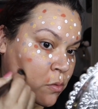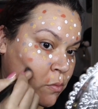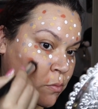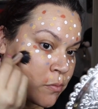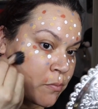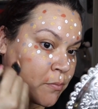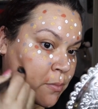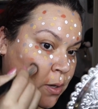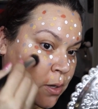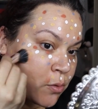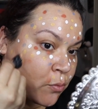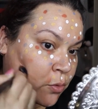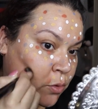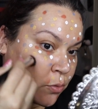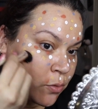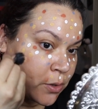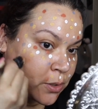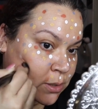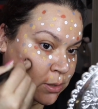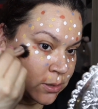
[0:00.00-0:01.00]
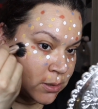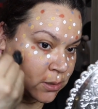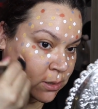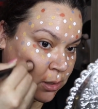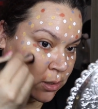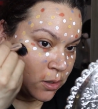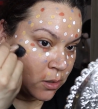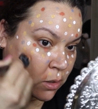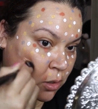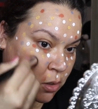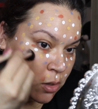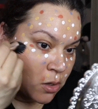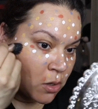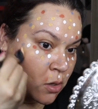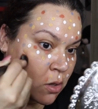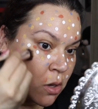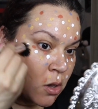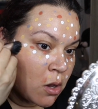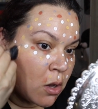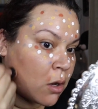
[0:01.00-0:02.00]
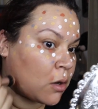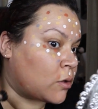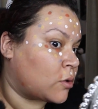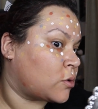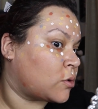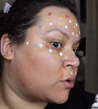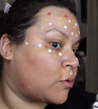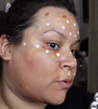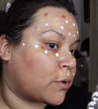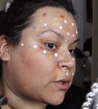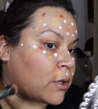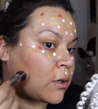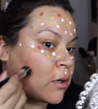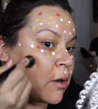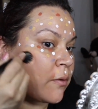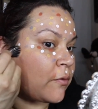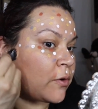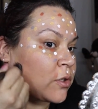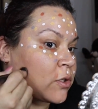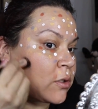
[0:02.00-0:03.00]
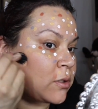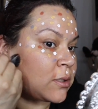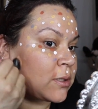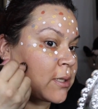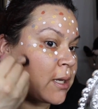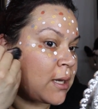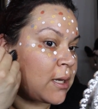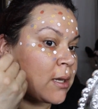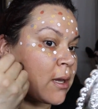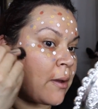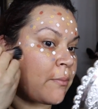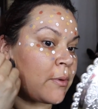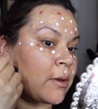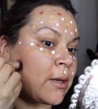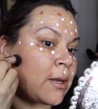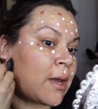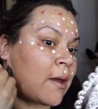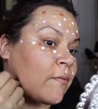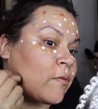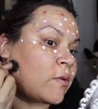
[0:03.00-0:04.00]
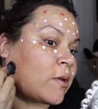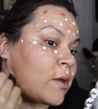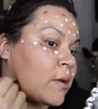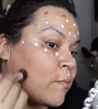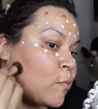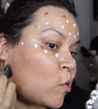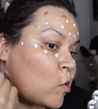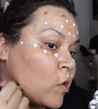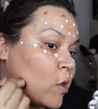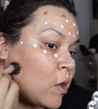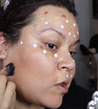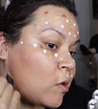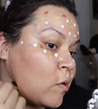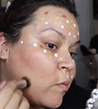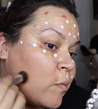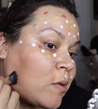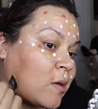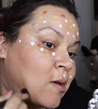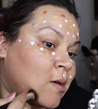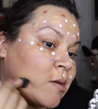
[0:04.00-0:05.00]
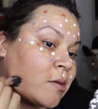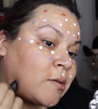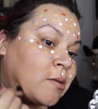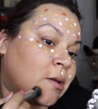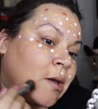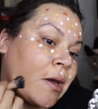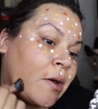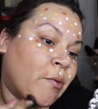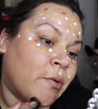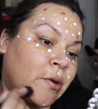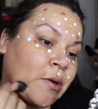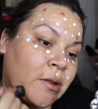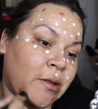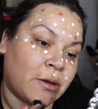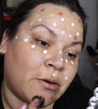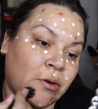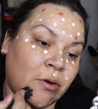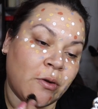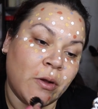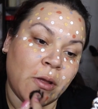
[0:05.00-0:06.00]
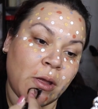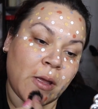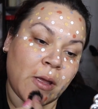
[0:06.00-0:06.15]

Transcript: But we want to see also what the coverage looks like. I'm gonna have to add more yellow because I went a little